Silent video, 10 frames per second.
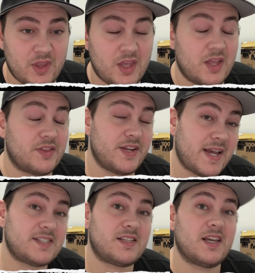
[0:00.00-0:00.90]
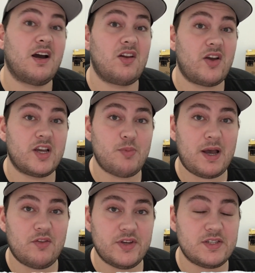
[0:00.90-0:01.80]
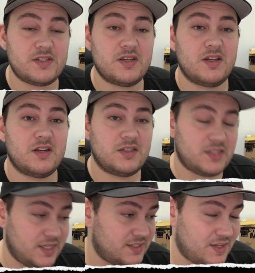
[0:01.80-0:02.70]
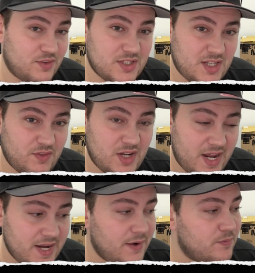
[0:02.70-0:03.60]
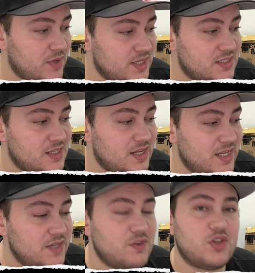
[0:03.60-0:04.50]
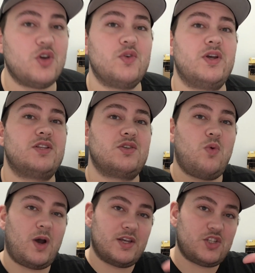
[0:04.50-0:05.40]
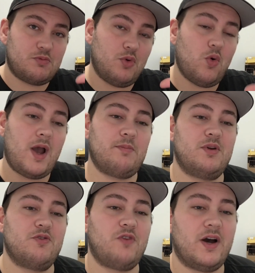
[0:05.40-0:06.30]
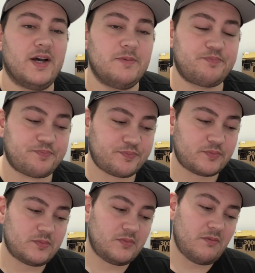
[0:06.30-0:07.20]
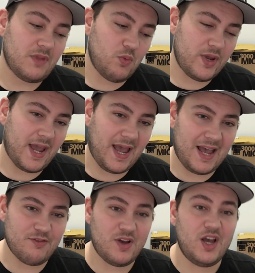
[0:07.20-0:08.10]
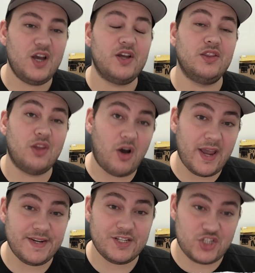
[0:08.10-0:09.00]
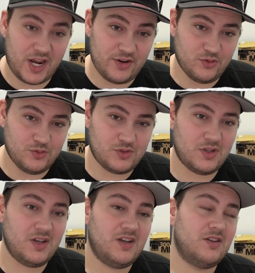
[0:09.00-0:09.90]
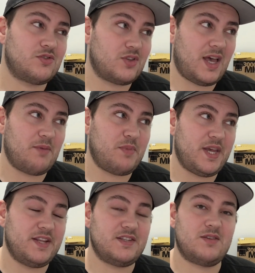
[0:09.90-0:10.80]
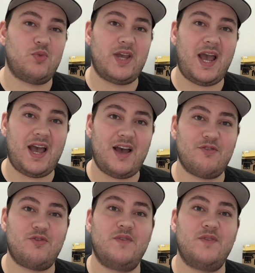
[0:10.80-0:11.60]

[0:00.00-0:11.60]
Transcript: The next thing I like about this T778 is, even though it's quite a small amplifier, we have 9 channels. So that means we have